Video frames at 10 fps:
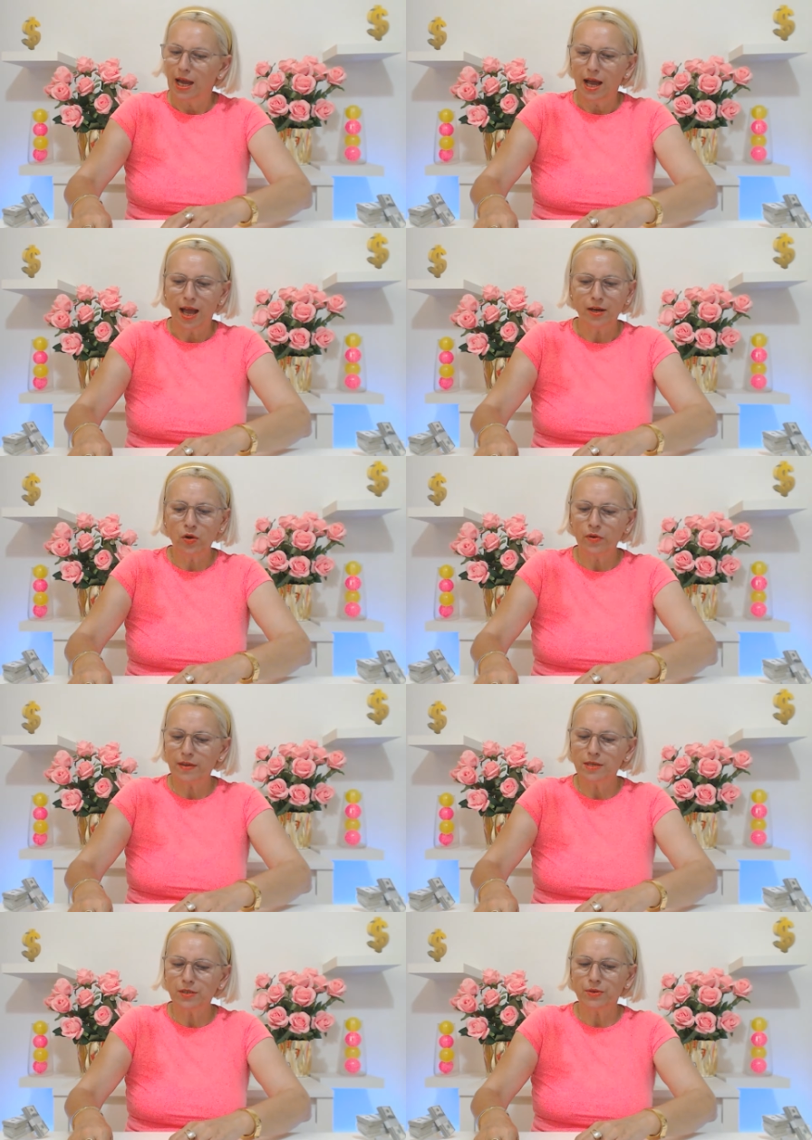I don't know if
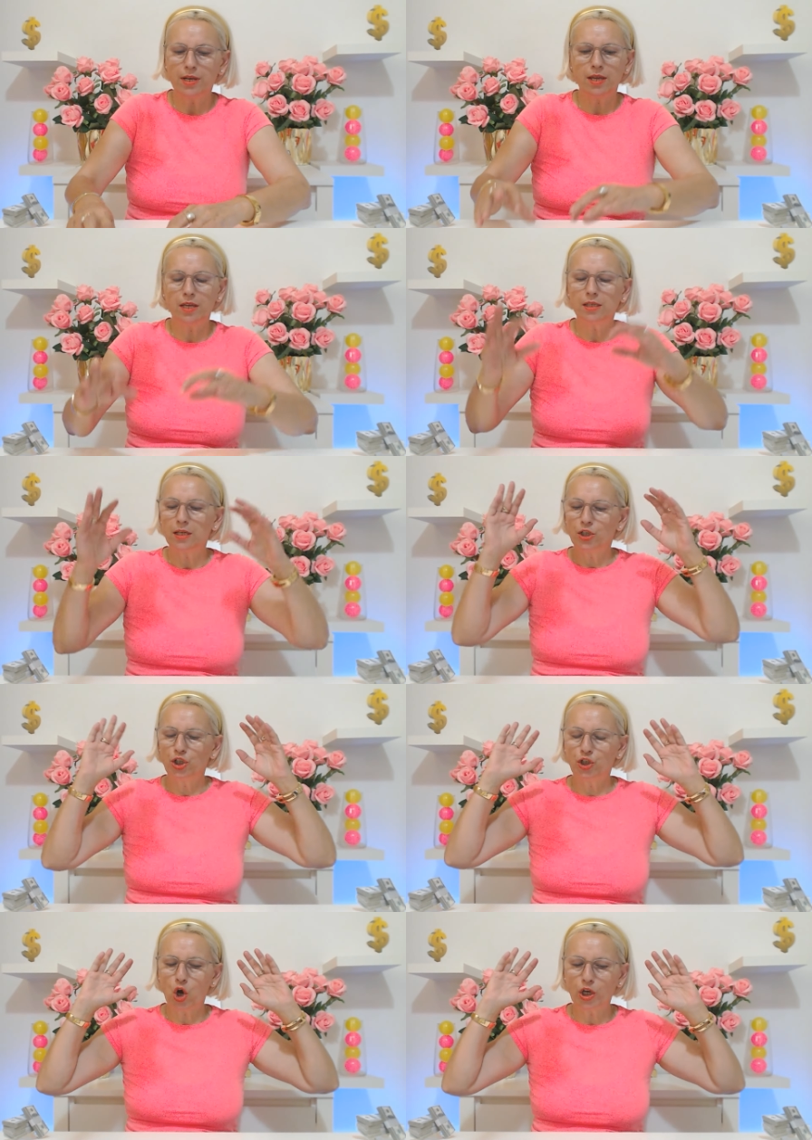this reading is
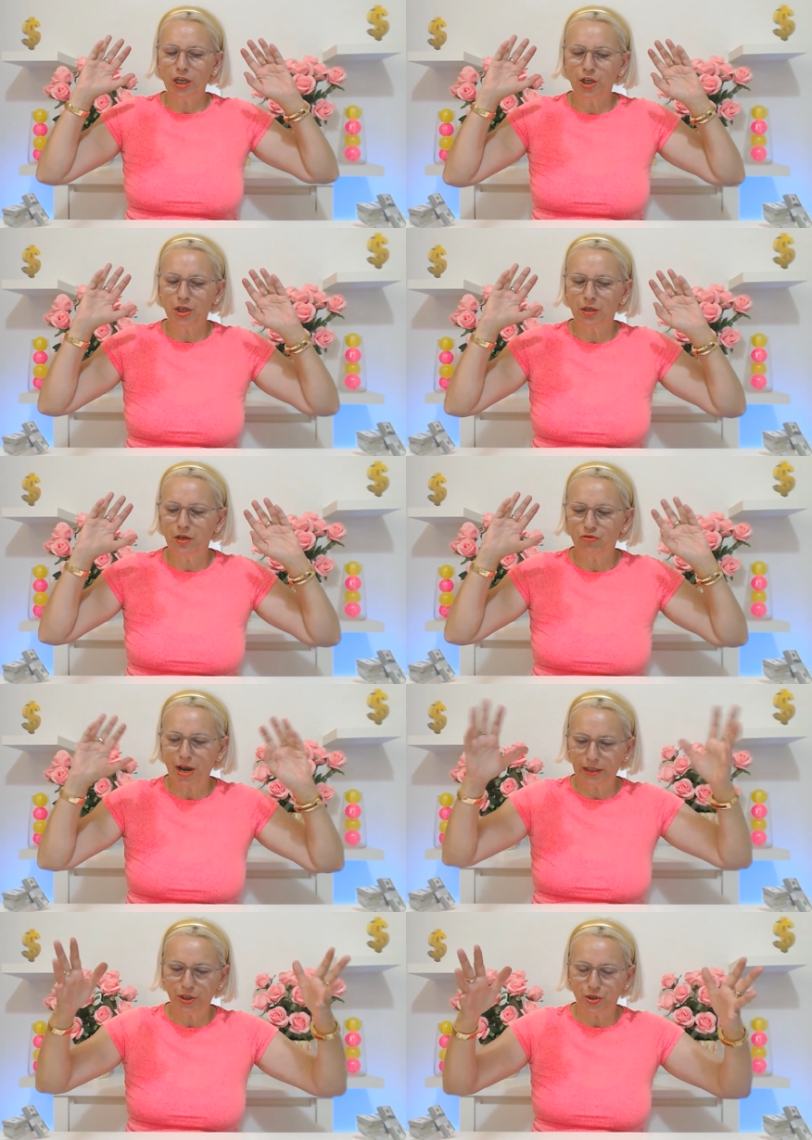talking you know,
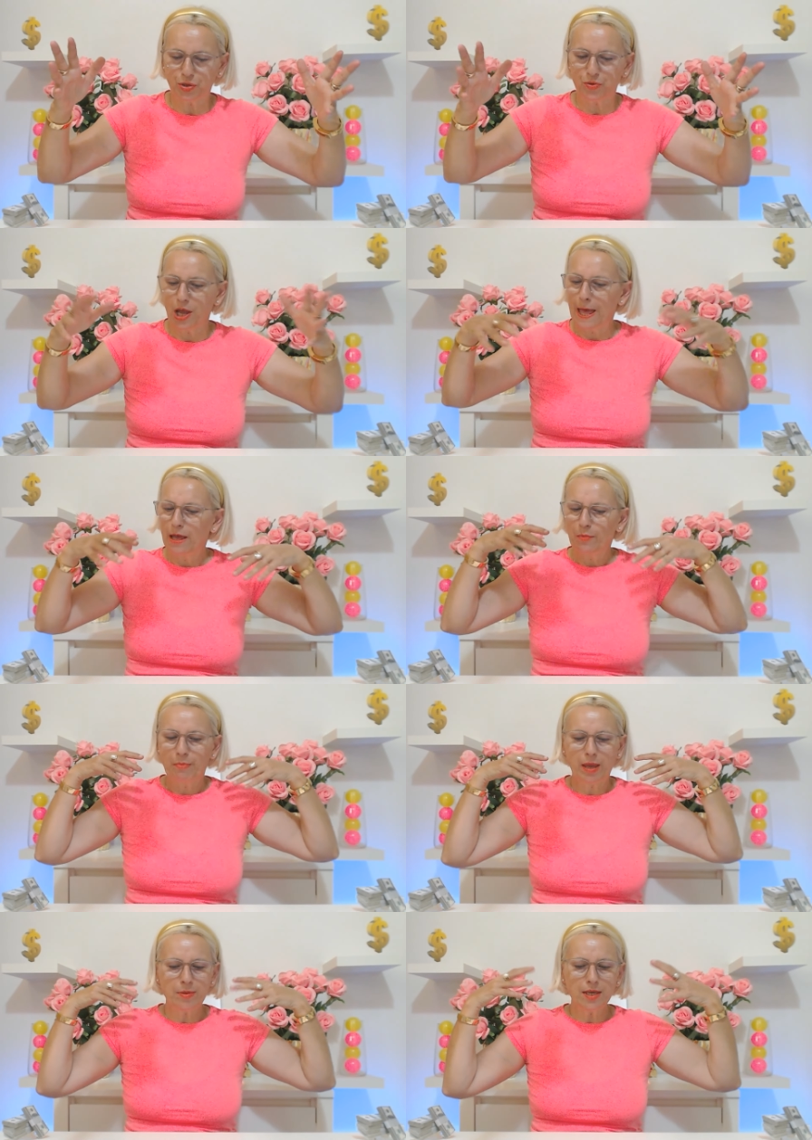directly to you.
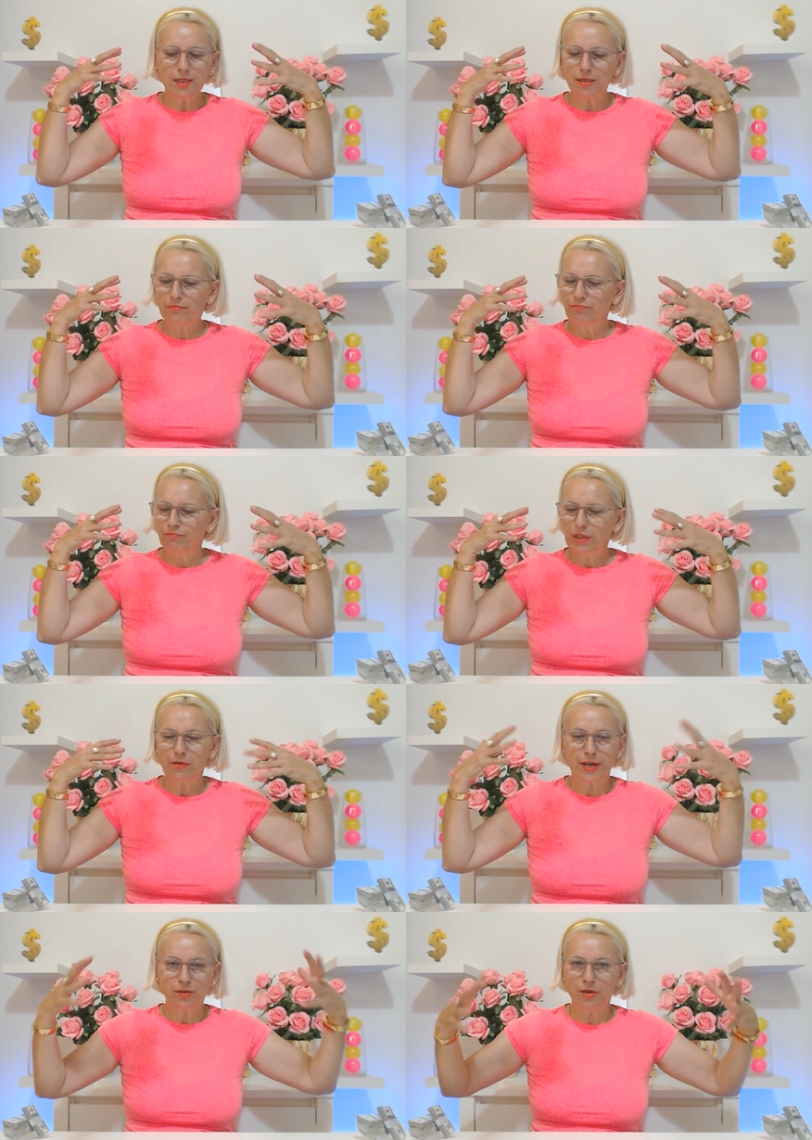Maybe this
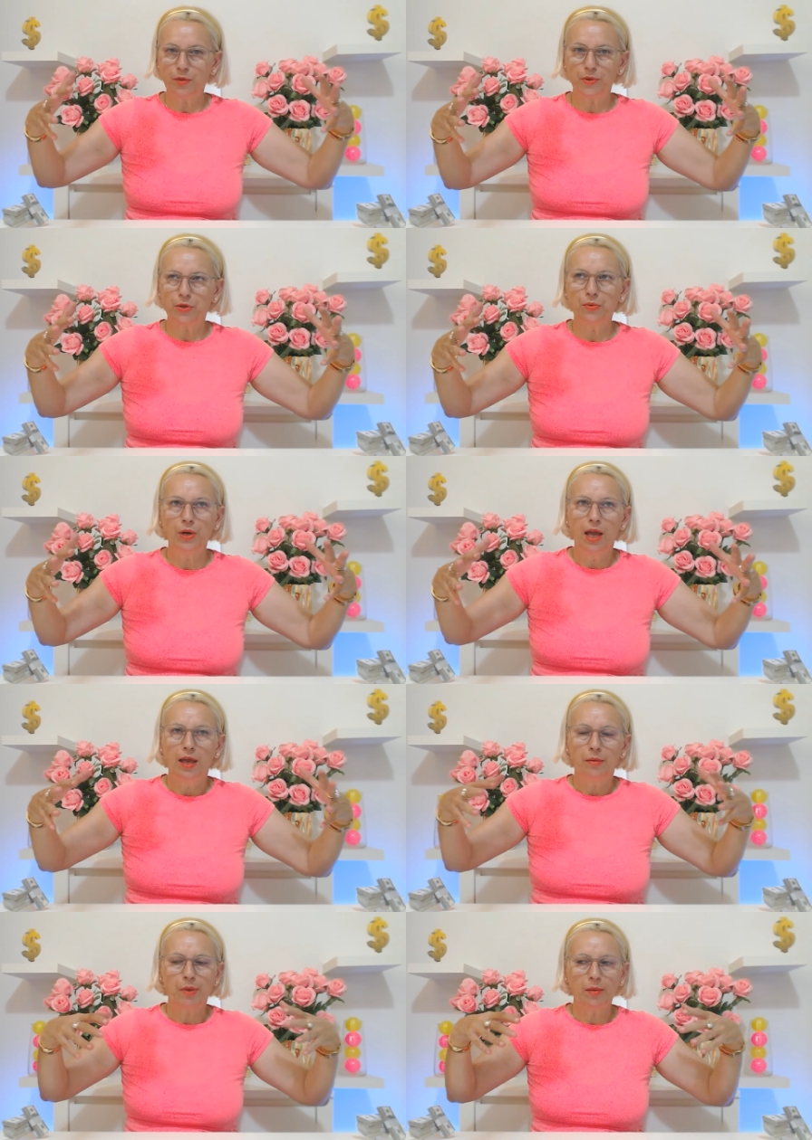resonate with you.
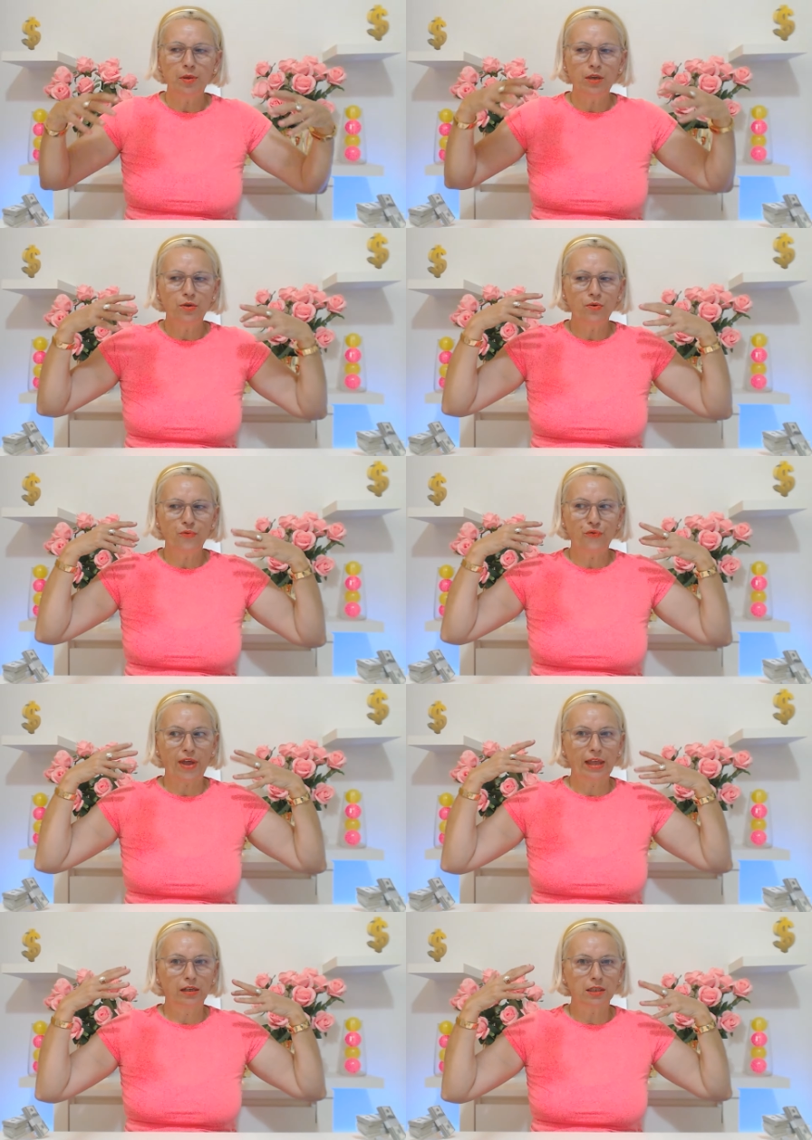Maybe you
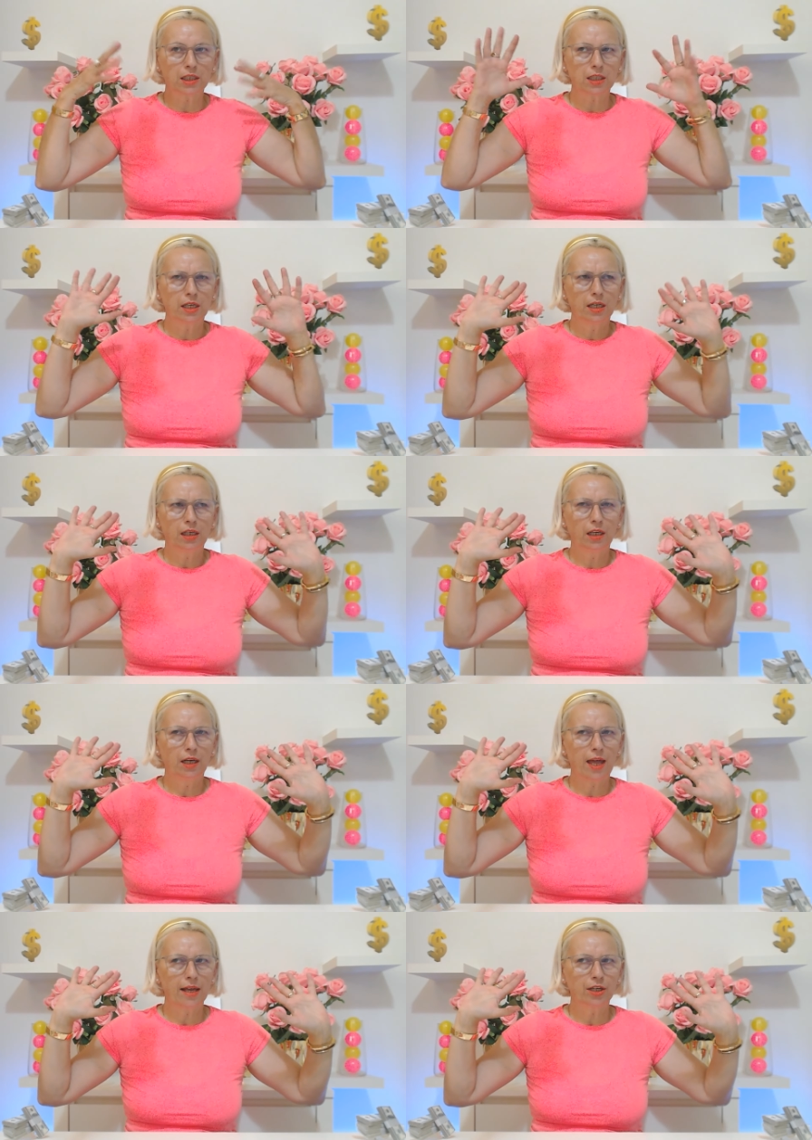felt
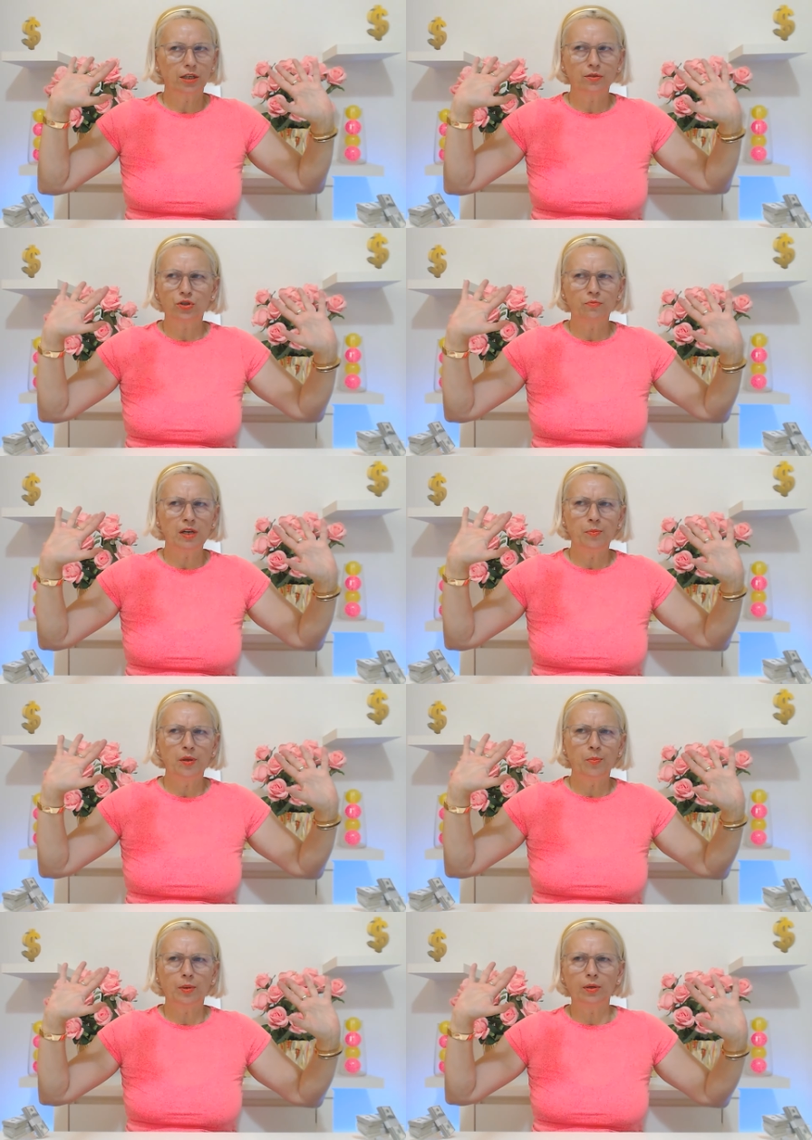like you know, too many
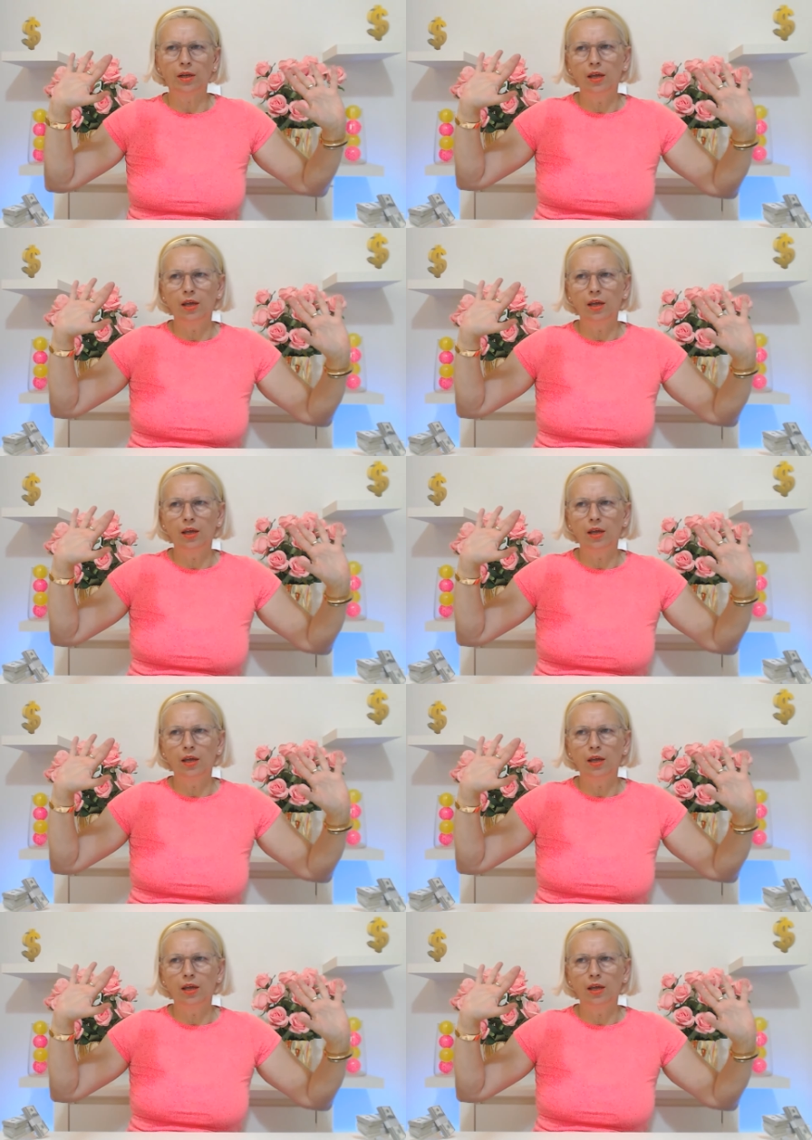people